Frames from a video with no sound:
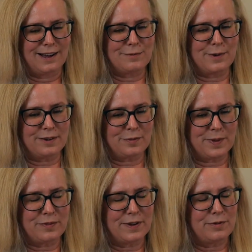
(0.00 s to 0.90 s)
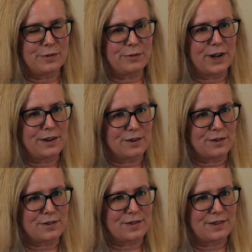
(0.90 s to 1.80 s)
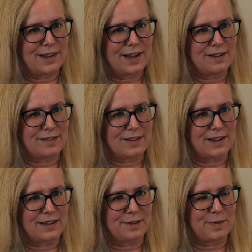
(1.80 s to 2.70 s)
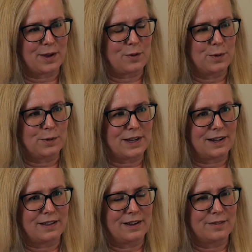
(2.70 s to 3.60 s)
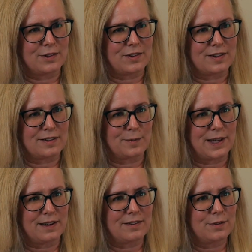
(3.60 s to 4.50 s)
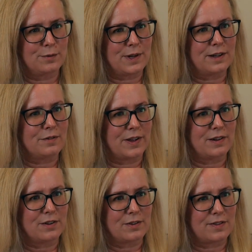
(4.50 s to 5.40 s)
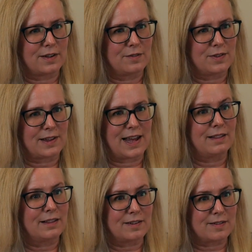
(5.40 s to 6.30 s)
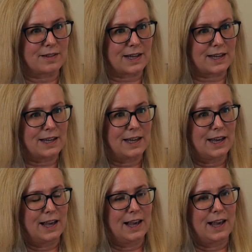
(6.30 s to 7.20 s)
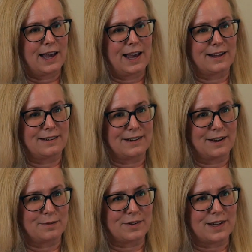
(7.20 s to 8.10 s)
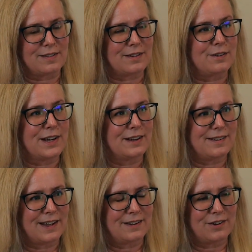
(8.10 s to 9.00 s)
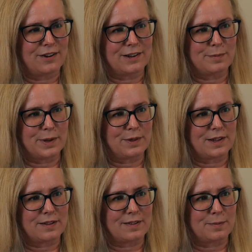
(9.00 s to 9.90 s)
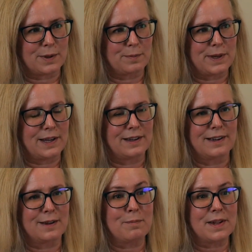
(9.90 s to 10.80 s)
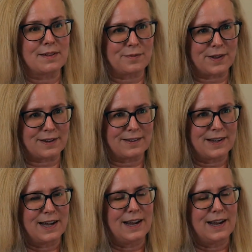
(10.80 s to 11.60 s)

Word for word: One of my favorite writers has a, a quote that I love, and she says, we get to reinvent ourselves endlessly. And um, she has a great TED Talk about this, about being a misfit,